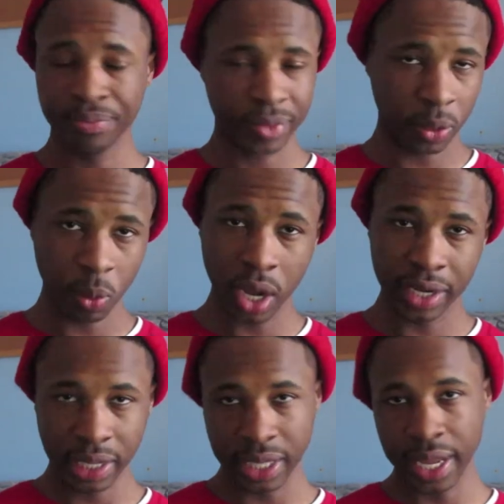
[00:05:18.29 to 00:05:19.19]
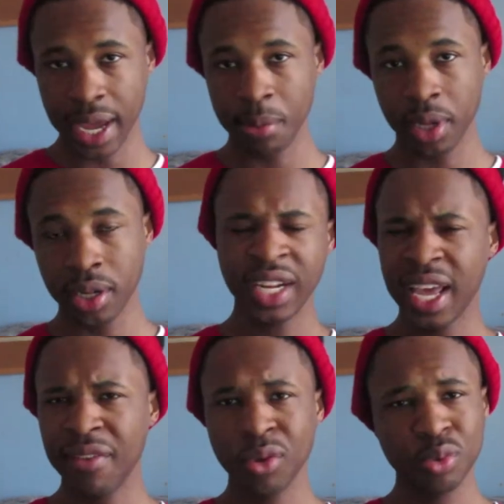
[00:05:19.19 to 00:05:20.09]
And what? Nothing happened. Didn't
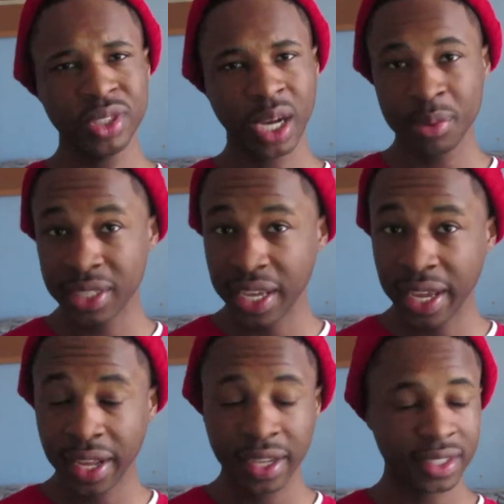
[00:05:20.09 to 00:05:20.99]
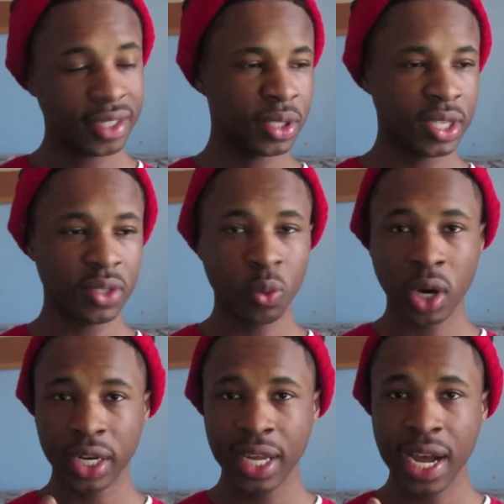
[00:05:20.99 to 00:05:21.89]
have no jump scares. It was just
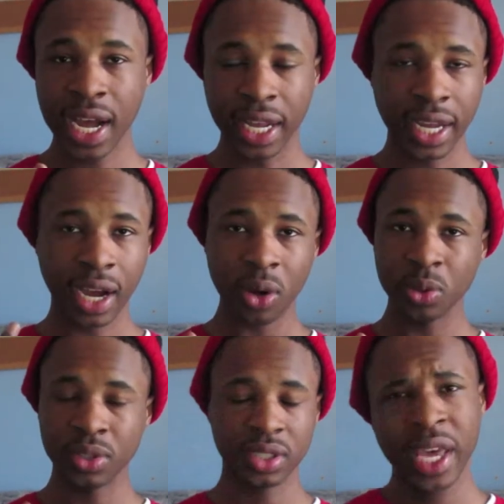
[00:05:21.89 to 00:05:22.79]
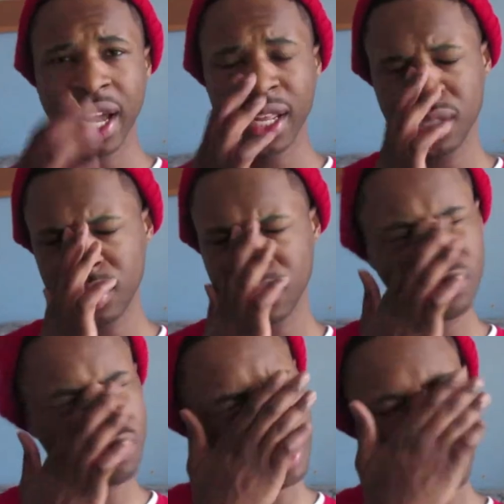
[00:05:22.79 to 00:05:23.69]
one guy in the house. You got
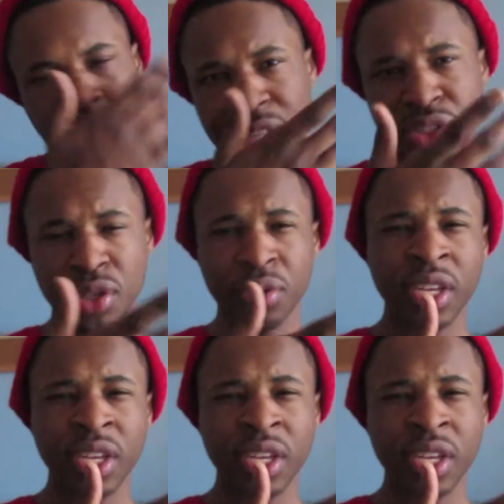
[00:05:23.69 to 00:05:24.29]
Woman in Black 2.